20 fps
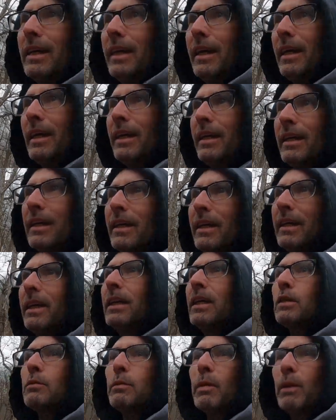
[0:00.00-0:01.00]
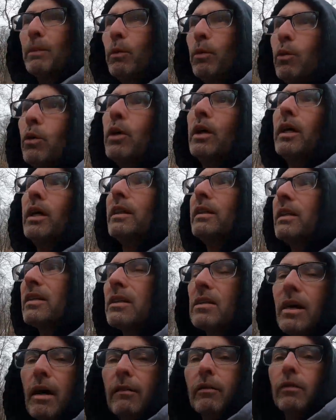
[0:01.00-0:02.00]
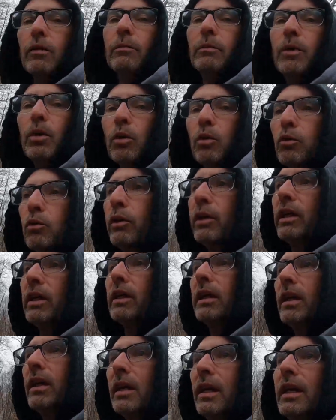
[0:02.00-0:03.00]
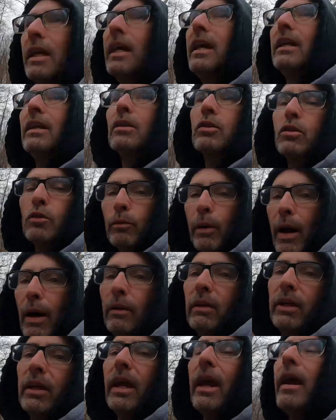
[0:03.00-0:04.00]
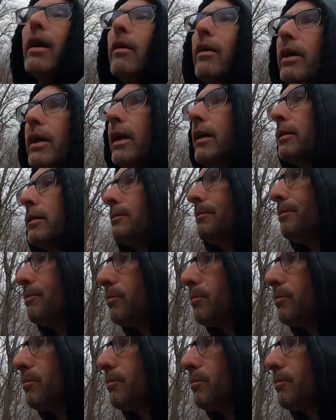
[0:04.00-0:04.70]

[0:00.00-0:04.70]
and his people discovered Mill Creek in the surrounding area.